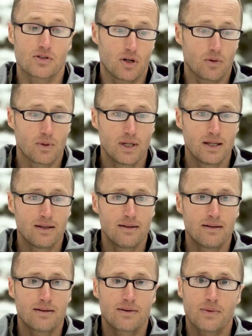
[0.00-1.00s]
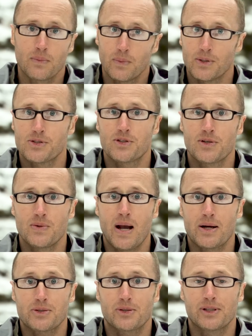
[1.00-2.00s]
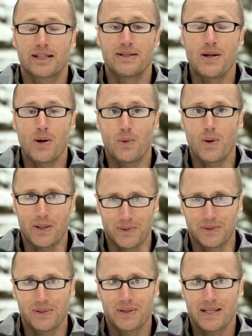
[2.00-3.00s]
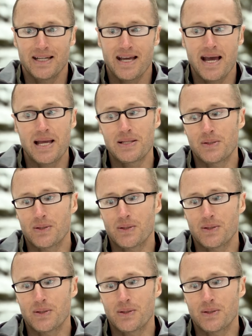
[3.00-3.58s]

So once you actually know what you're looking at,